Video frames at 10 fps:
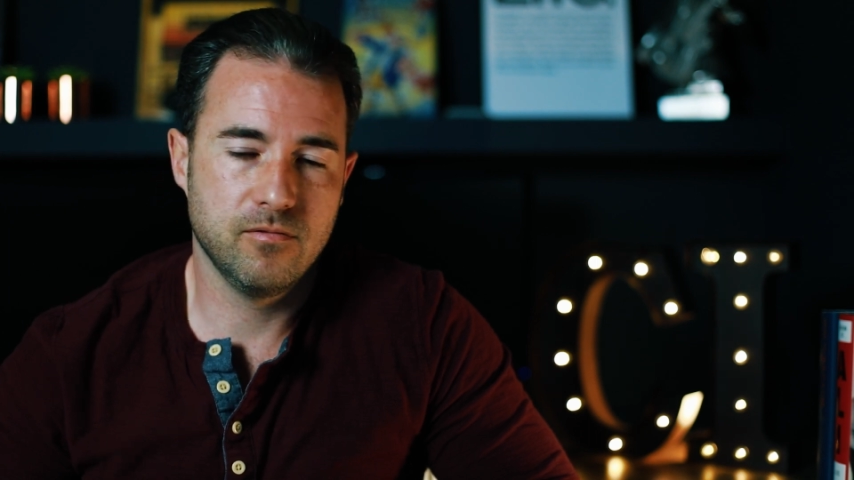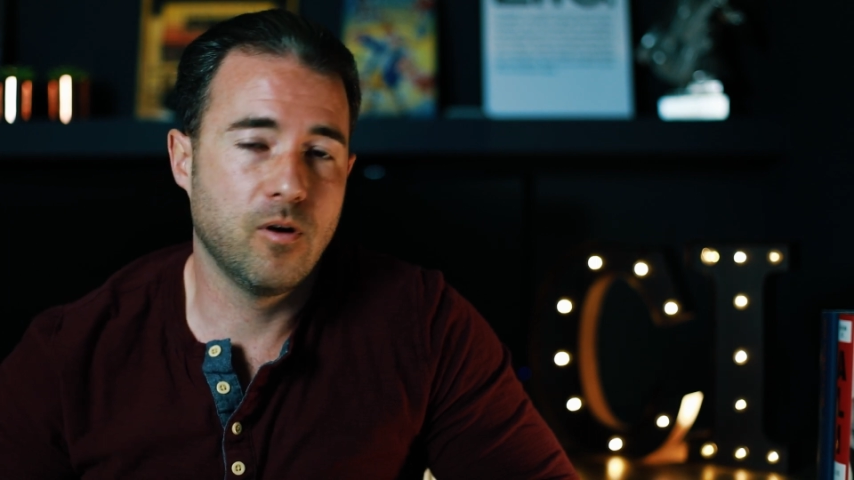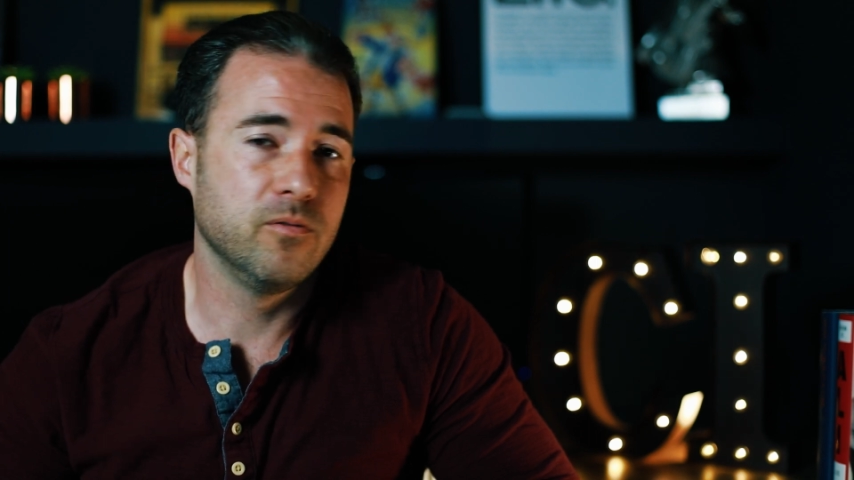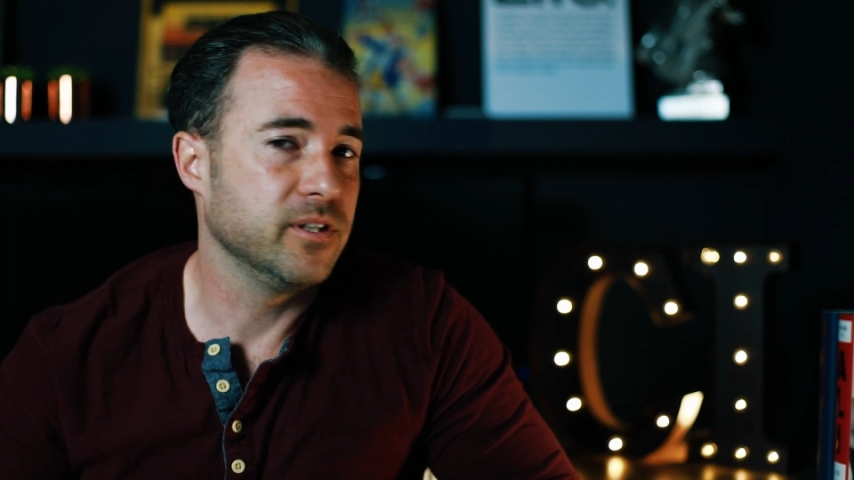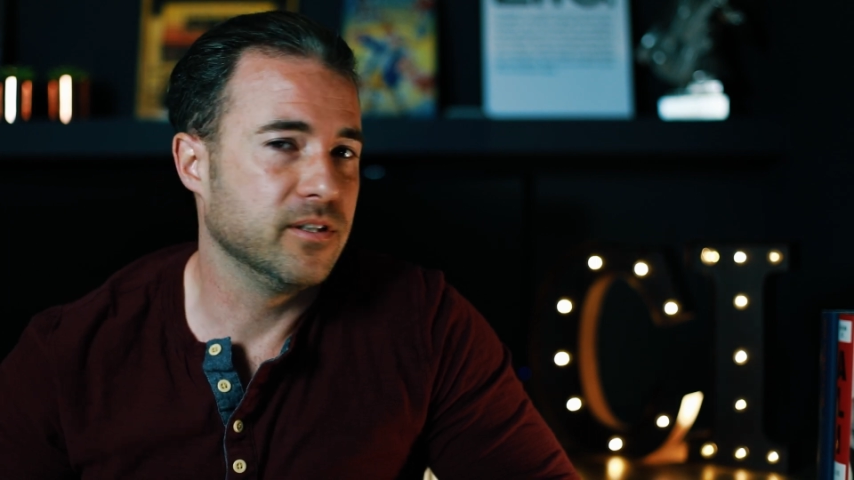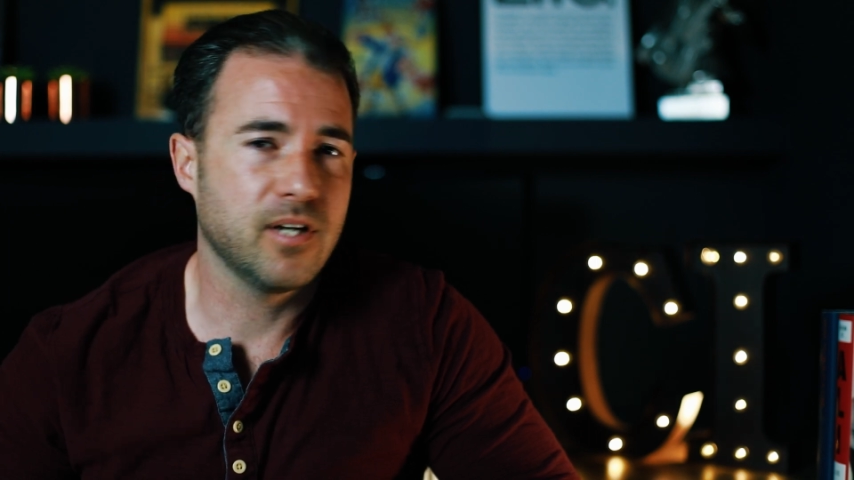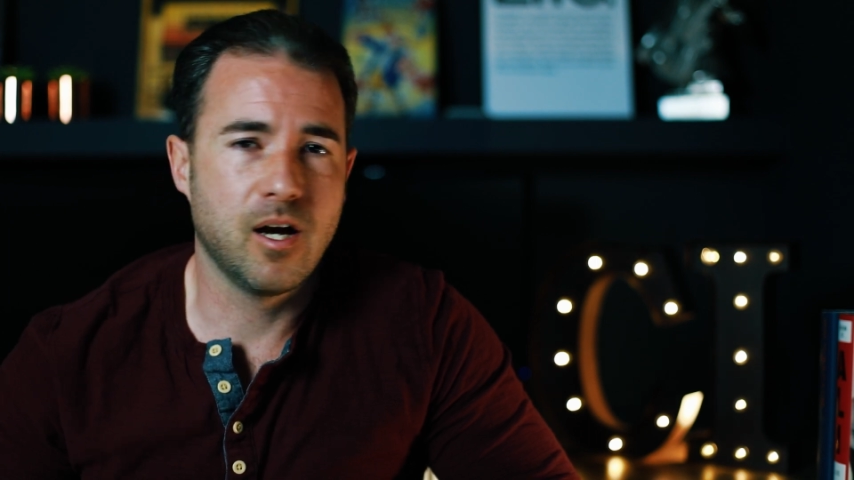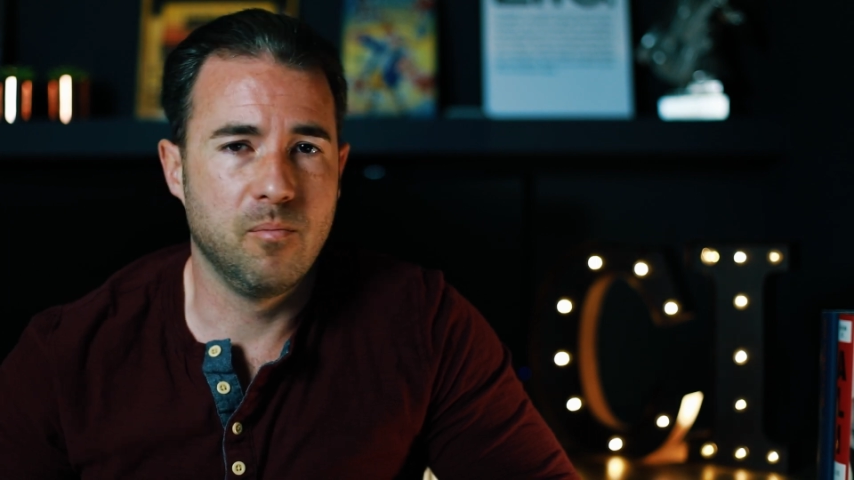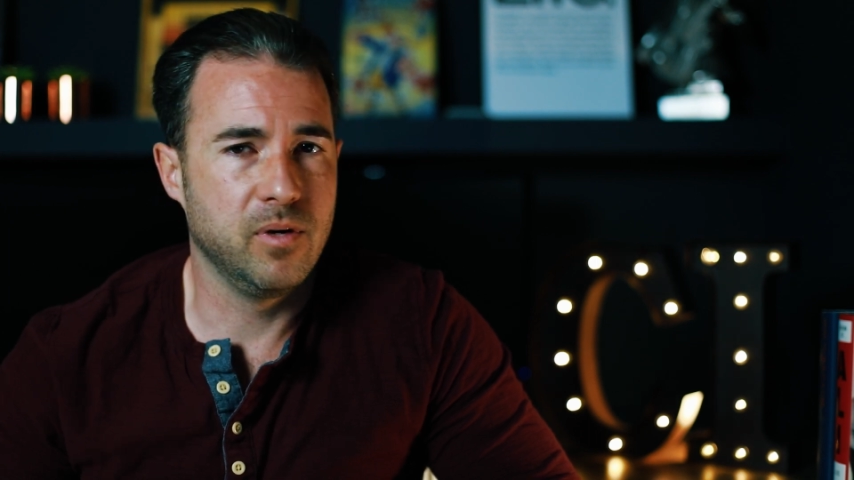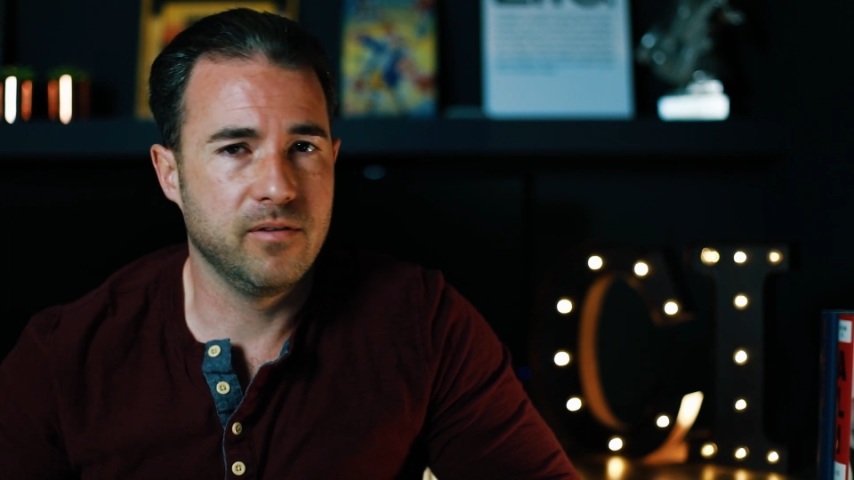obviously it's
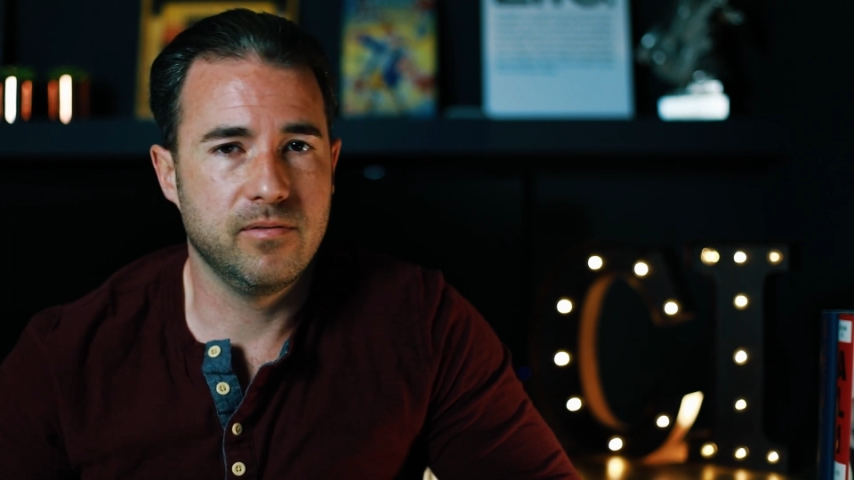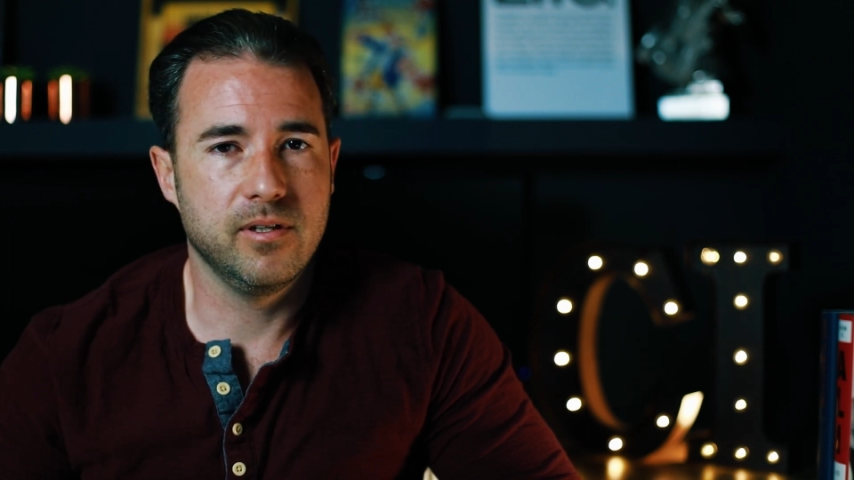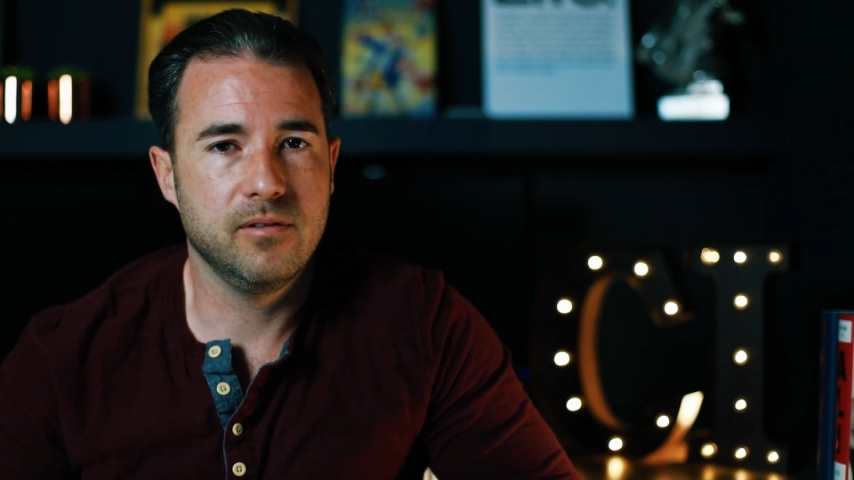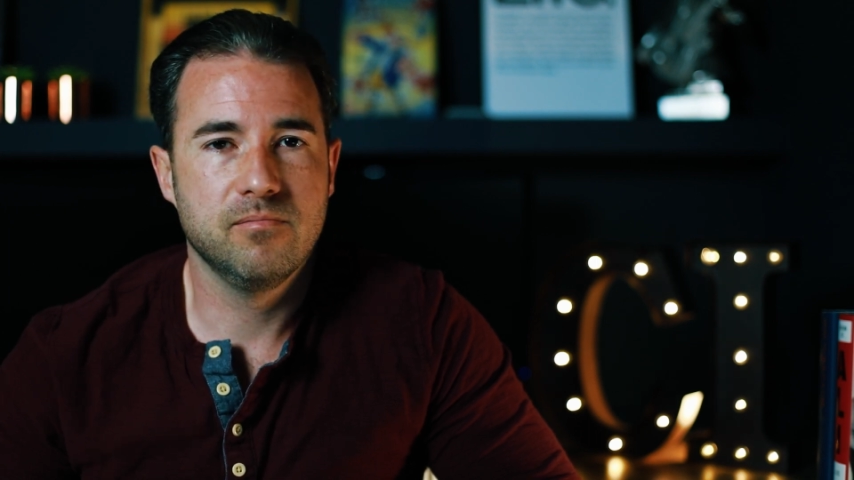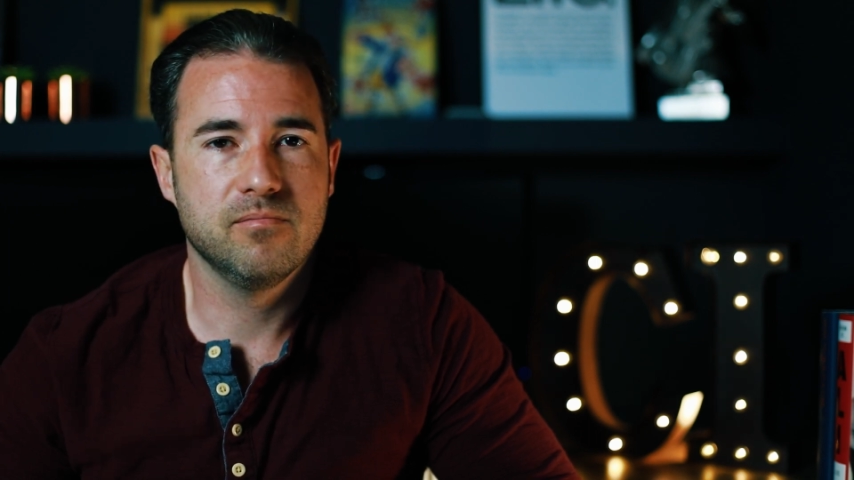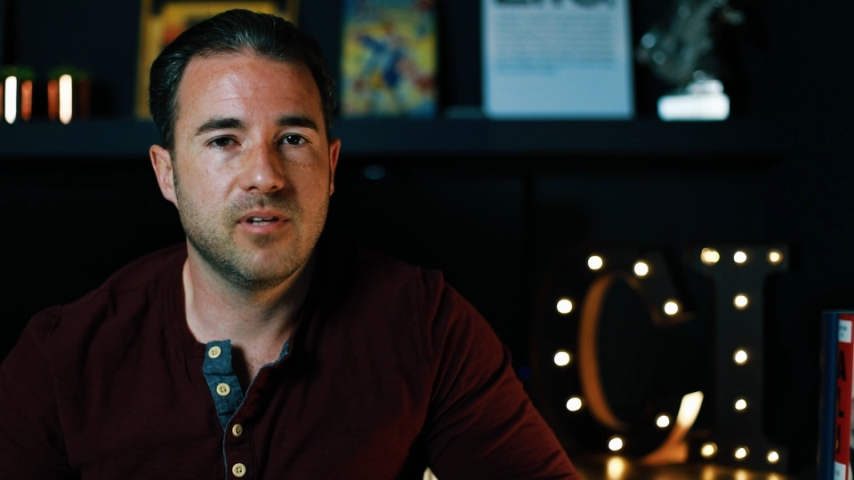unbelievably